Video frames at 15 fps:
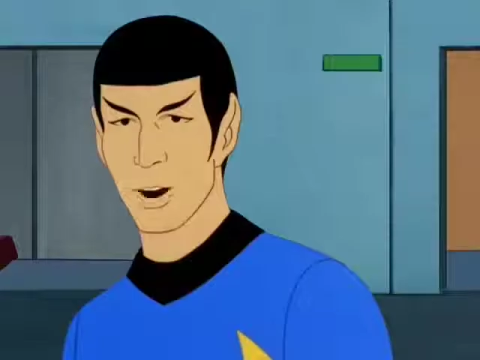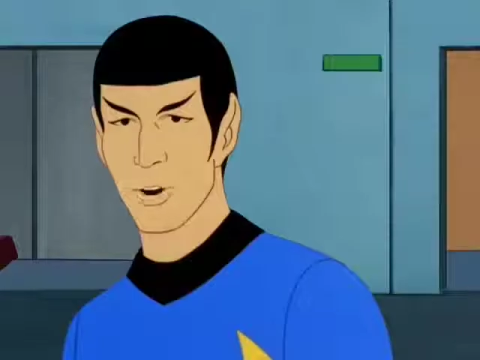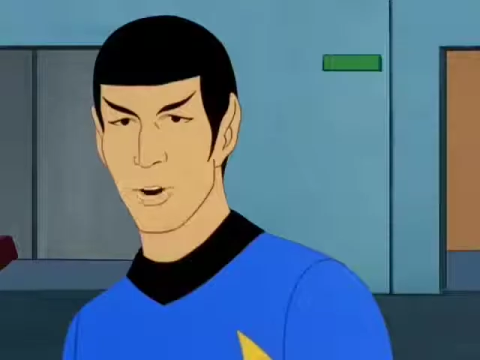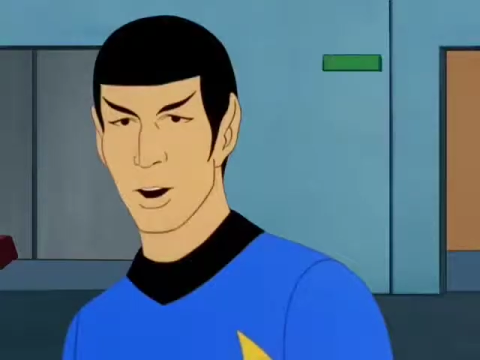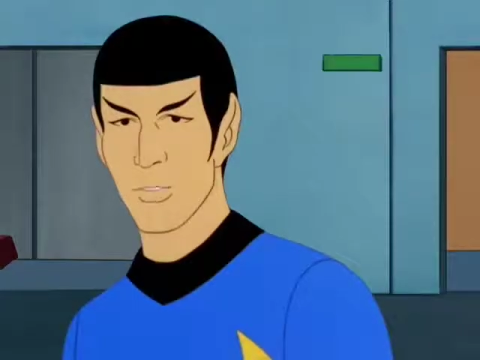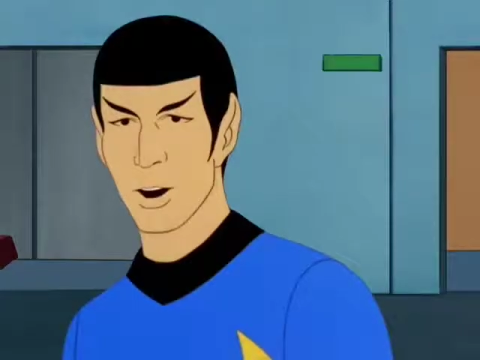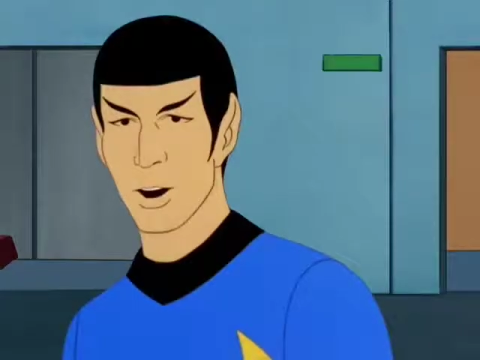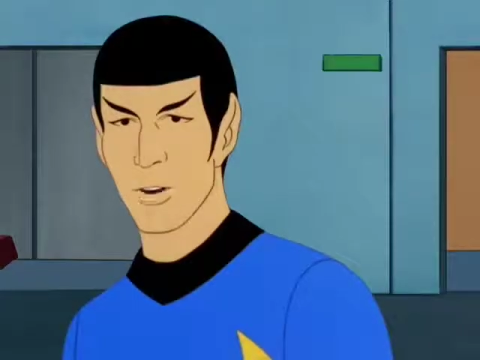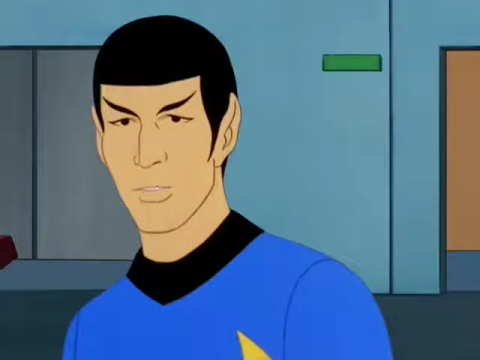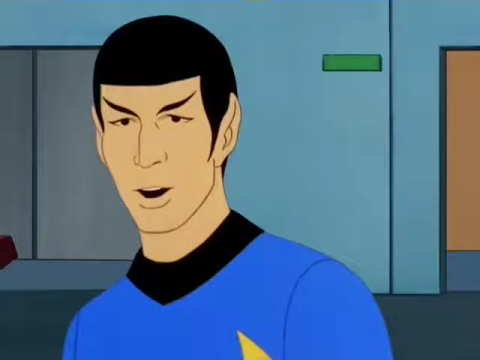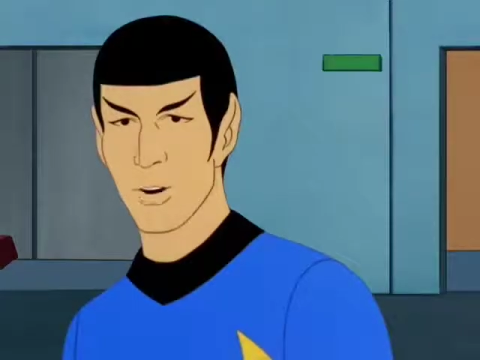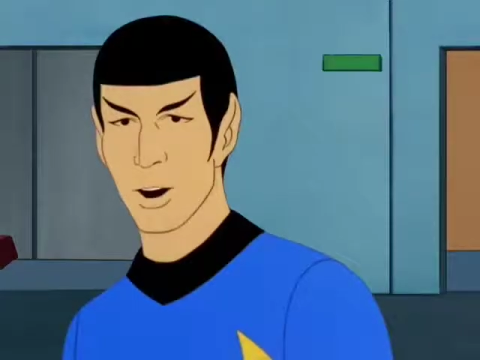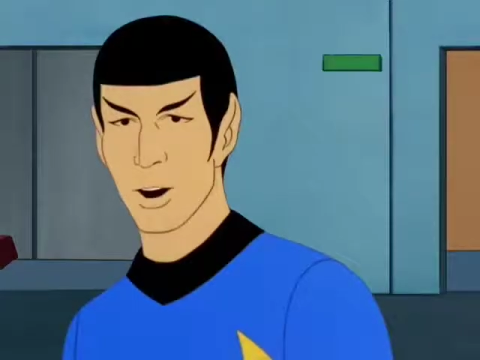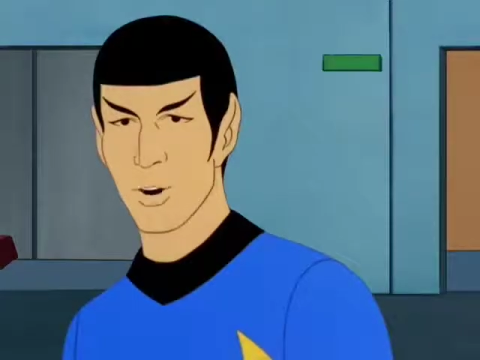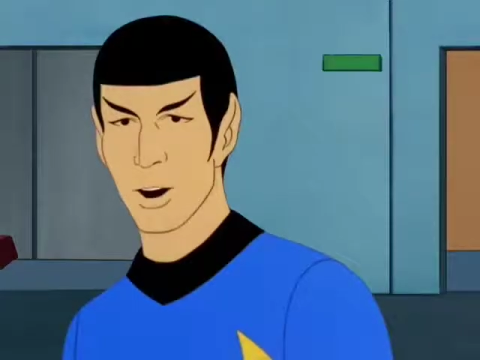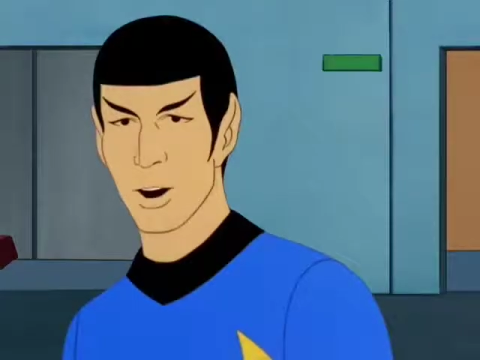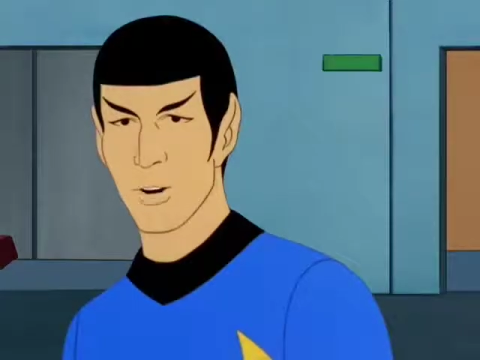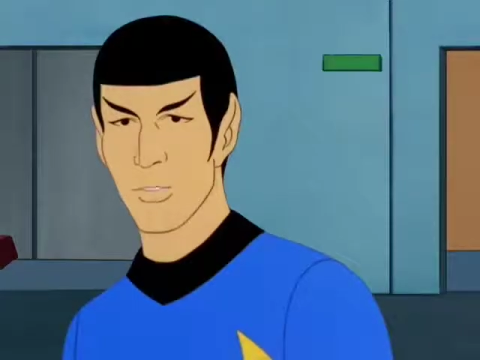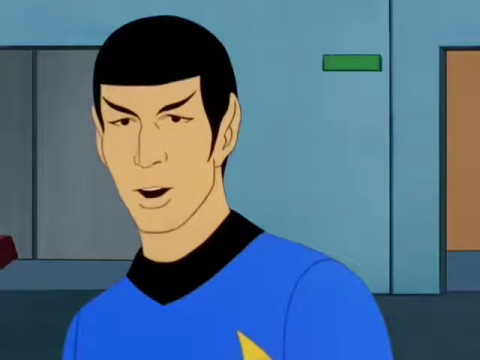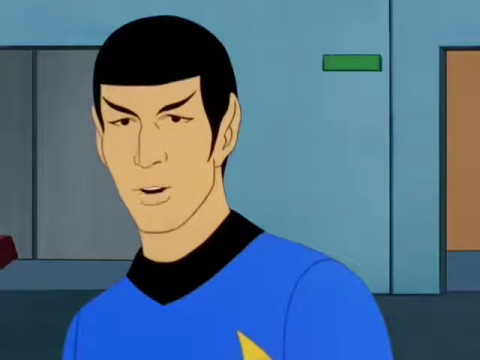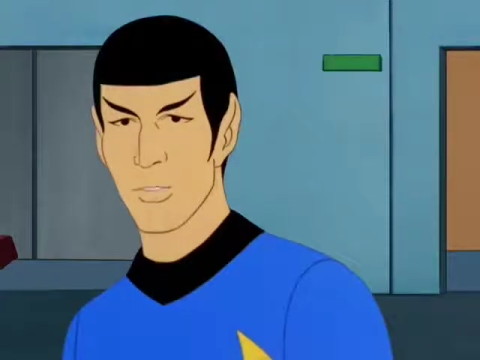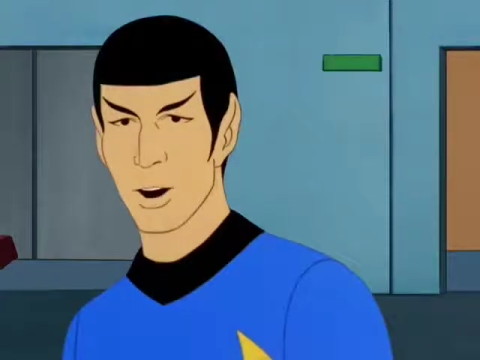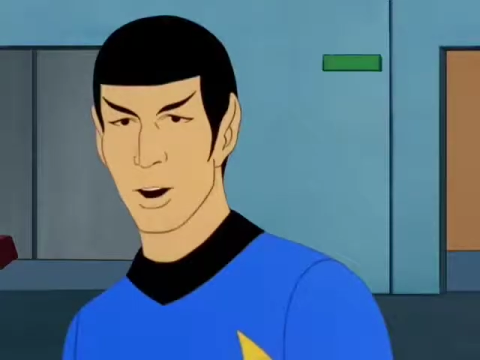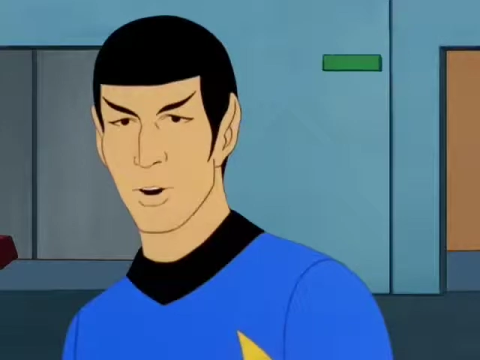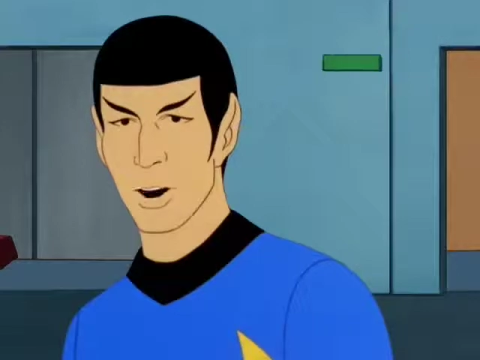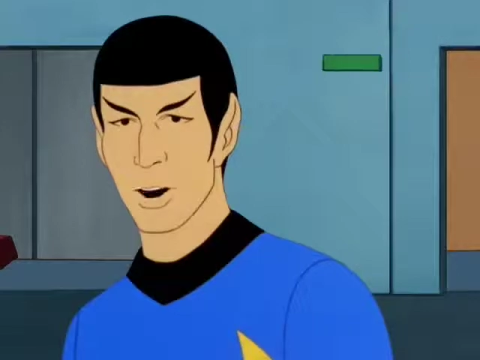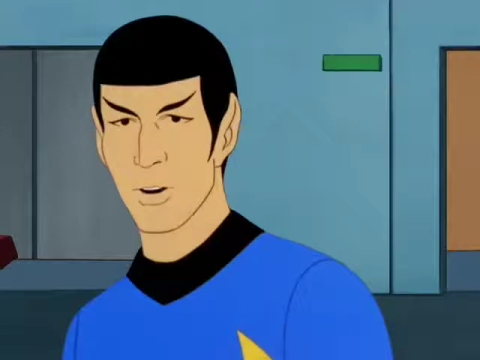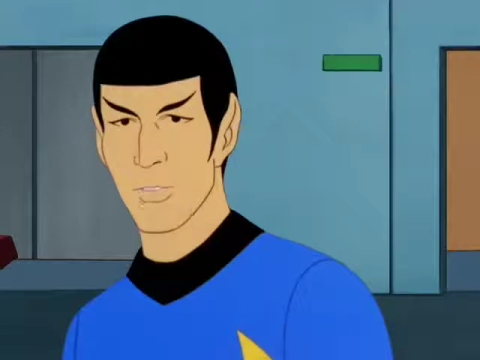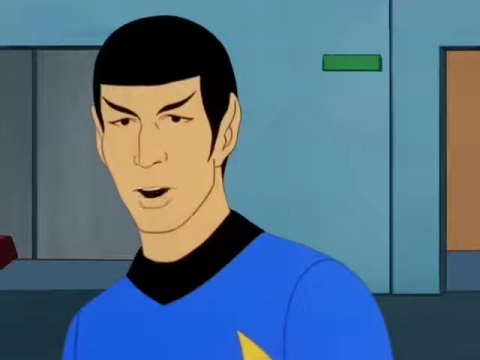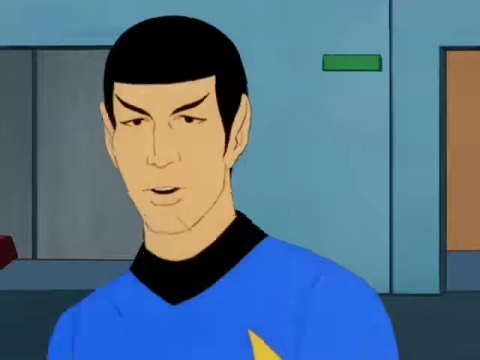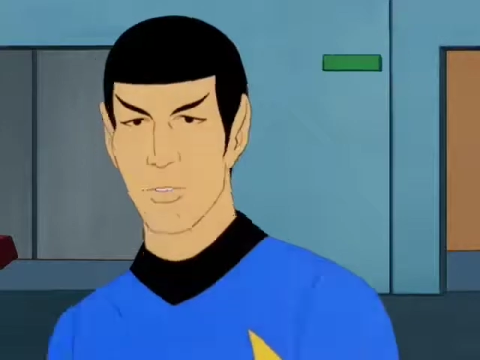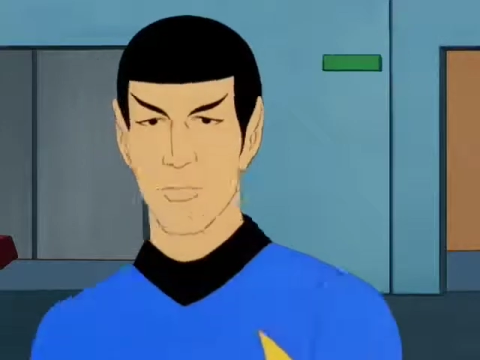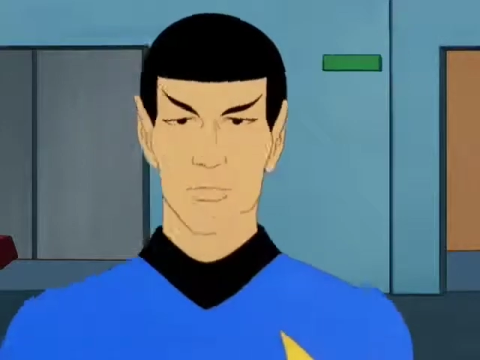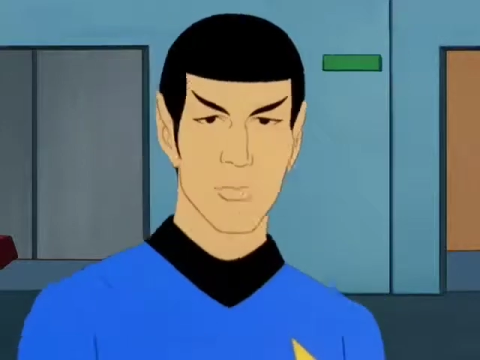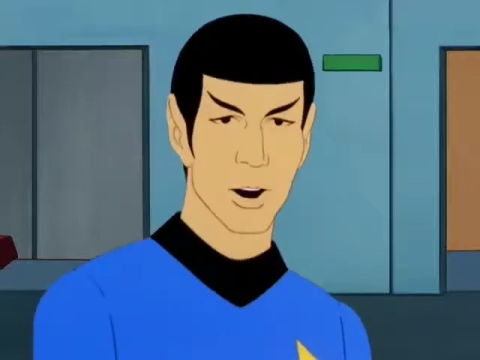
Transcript: was the cause of your incarceration last year.